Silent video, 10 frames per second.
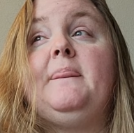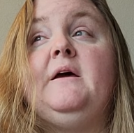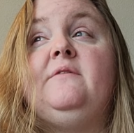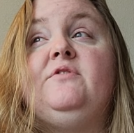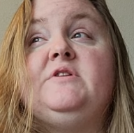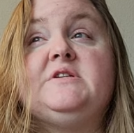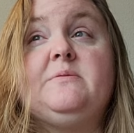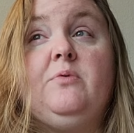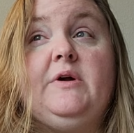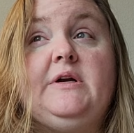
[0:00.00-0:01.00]
And if you're
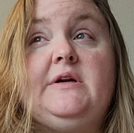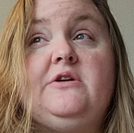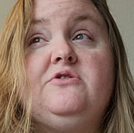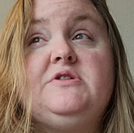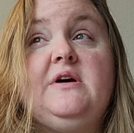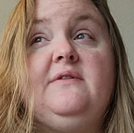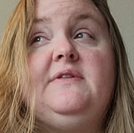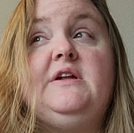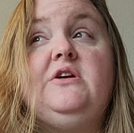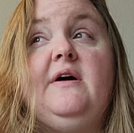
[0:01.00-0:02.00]
disappointed in yourself,
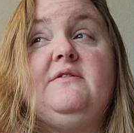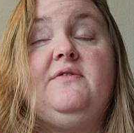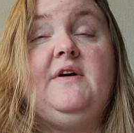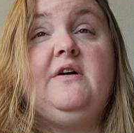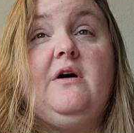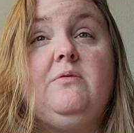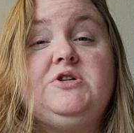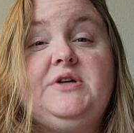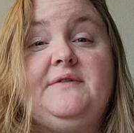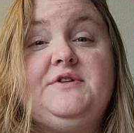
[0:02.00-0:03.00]
then you have to figure out
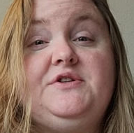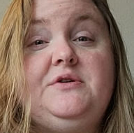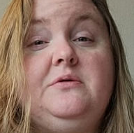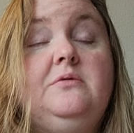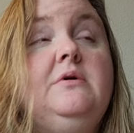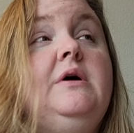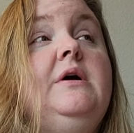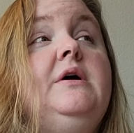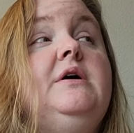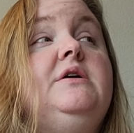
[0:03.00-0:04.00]
what you have to do
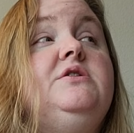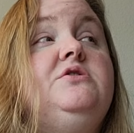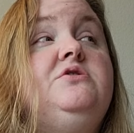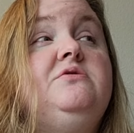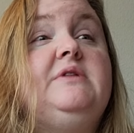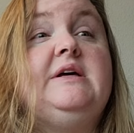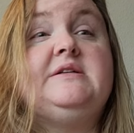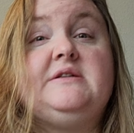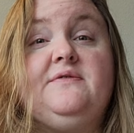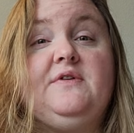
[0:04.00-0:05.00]
to do
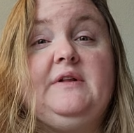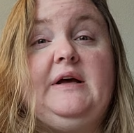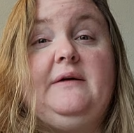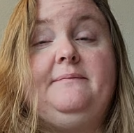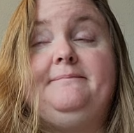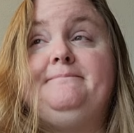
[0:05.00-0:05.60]
things differently.